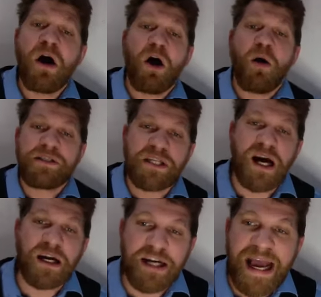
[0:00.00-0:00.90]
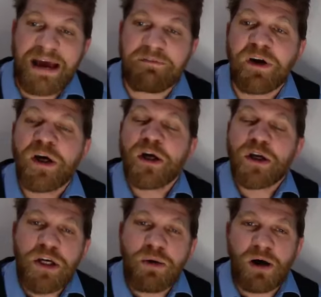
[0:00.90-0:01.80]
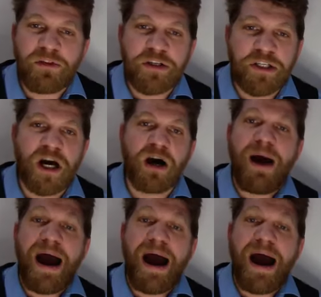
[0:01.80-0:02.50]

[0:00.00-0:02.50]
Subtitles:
Always an honor to have you on the show.